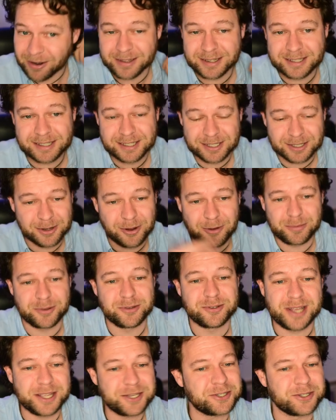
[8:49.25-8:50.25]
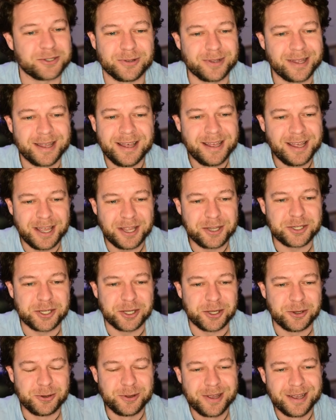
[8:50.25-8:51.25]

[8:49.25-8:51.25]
This is a computational issue